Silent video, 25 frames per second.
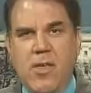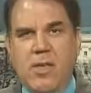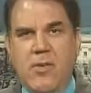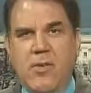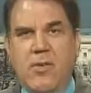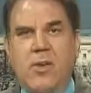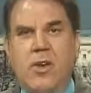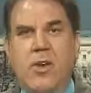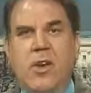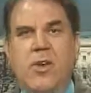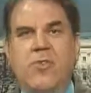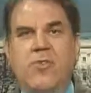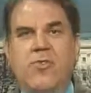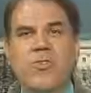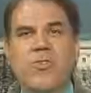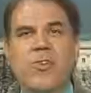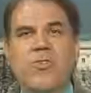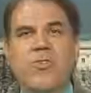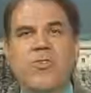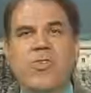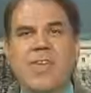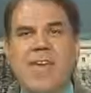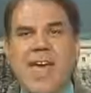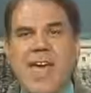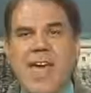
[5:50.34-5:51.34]
Lawyers
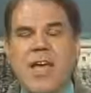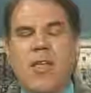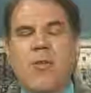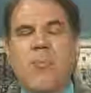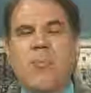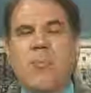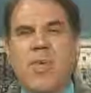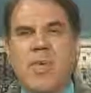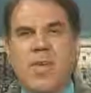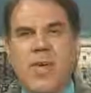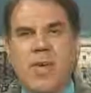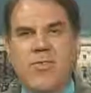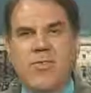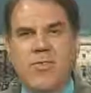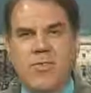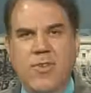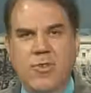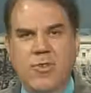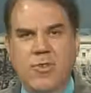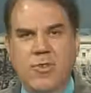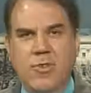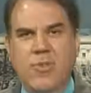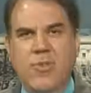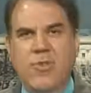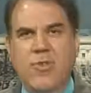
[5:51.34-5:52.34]
use the LPS
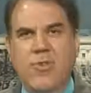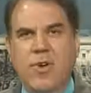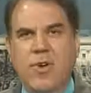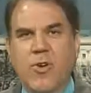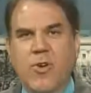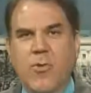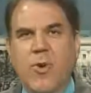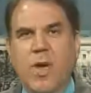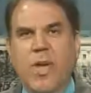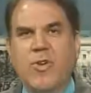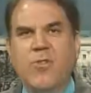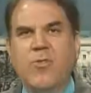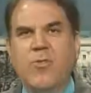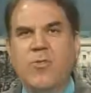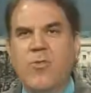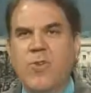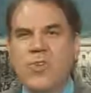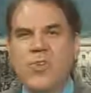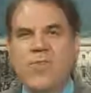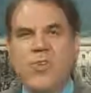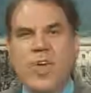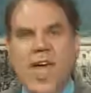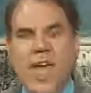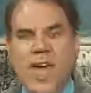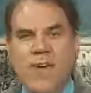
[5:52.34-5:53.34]
system to request
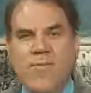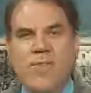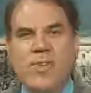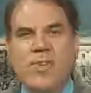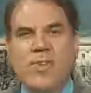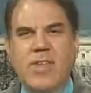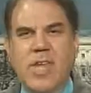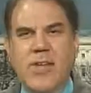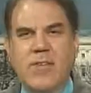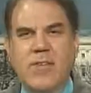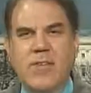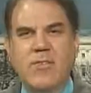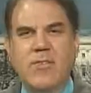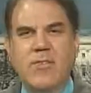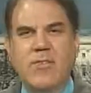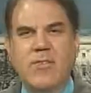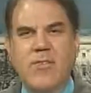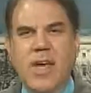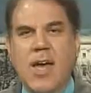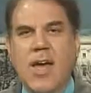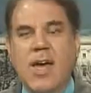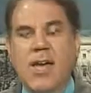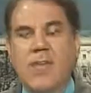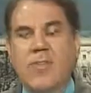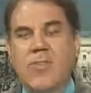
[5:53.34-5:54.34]
which affidavits and
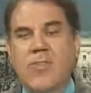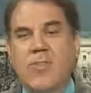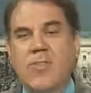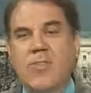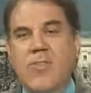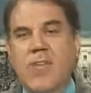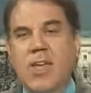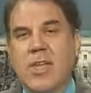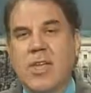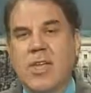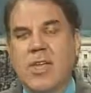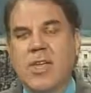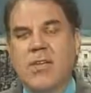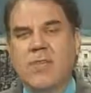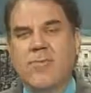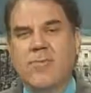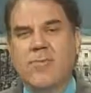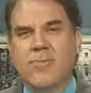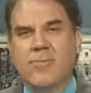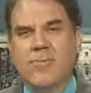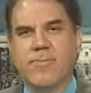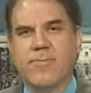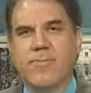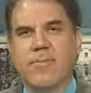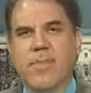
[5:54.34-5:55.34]
documents they need.
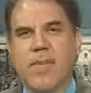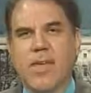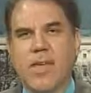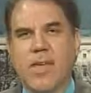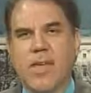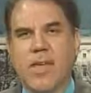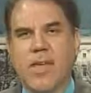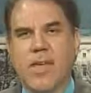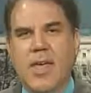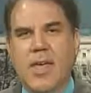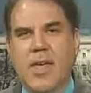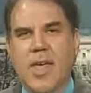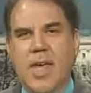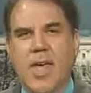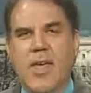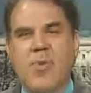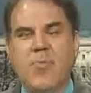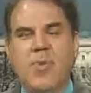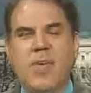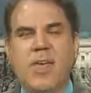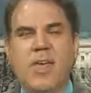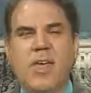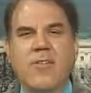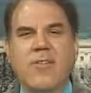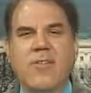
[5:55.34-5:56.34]

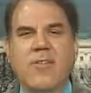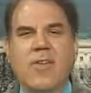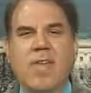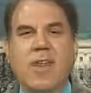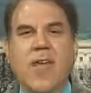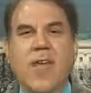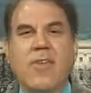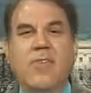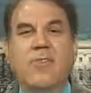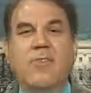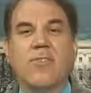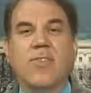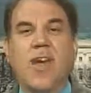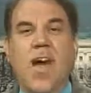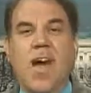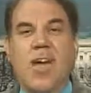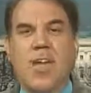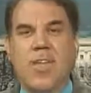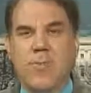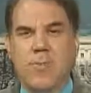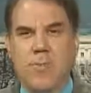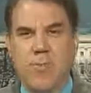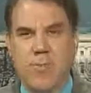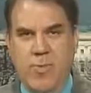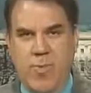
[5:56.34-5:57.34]
LPS then has
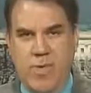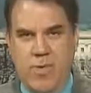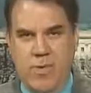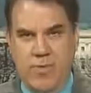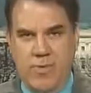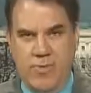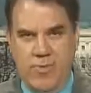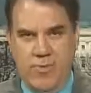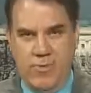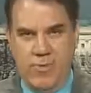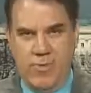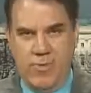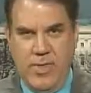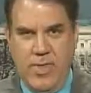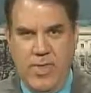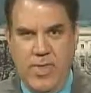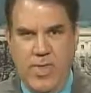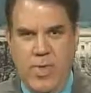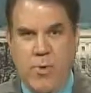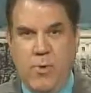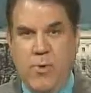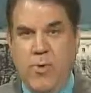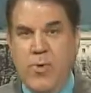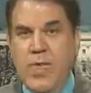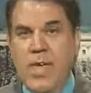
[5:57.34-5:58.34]
document mills
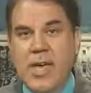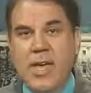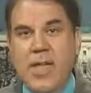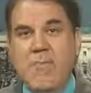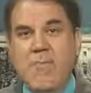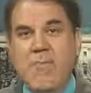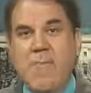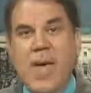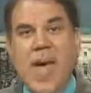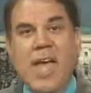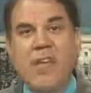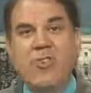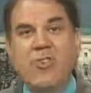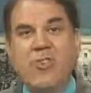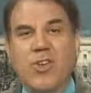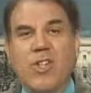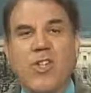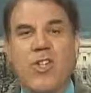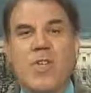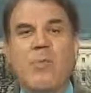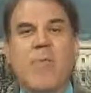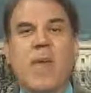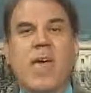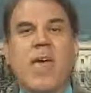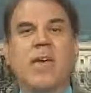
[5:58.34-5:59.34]
where they can
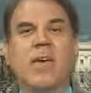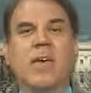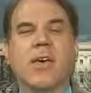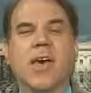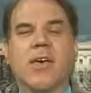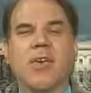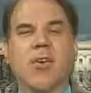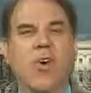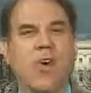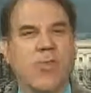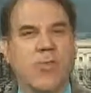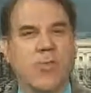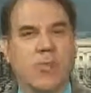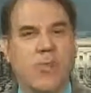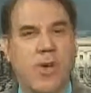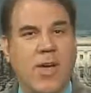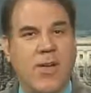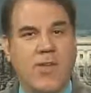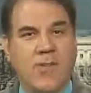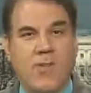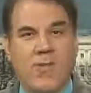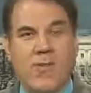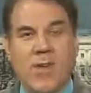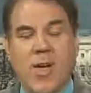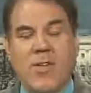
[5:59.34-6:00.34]
magically make an
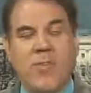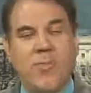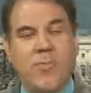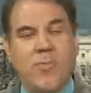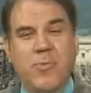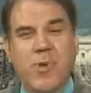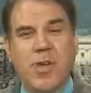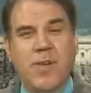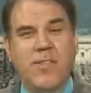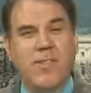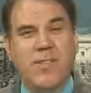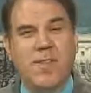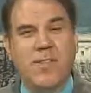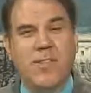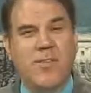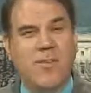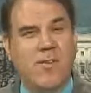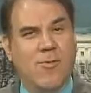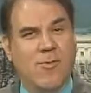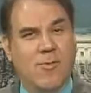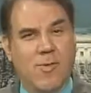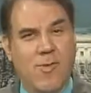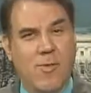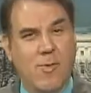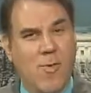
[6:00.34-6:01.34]
authorized vice president
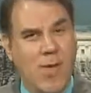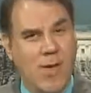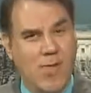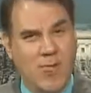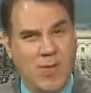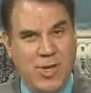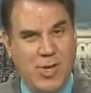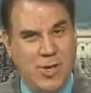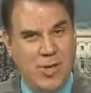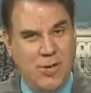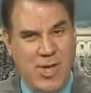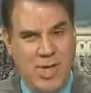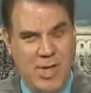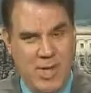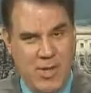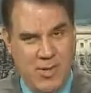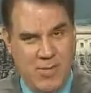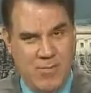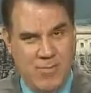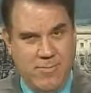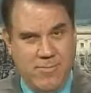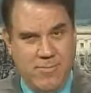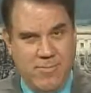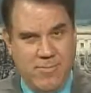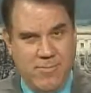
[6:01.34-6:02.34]
of whoever you need
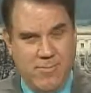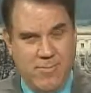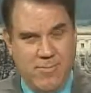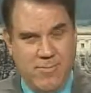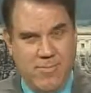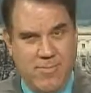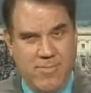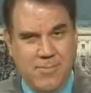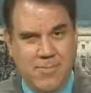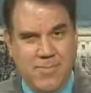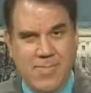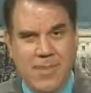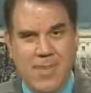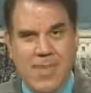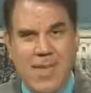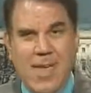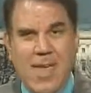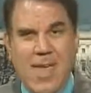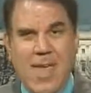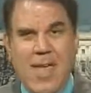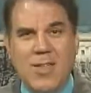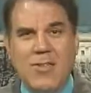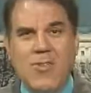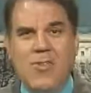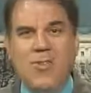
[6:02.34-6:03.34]

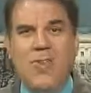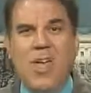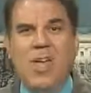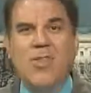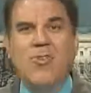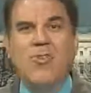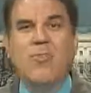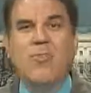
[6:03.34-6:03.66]
and send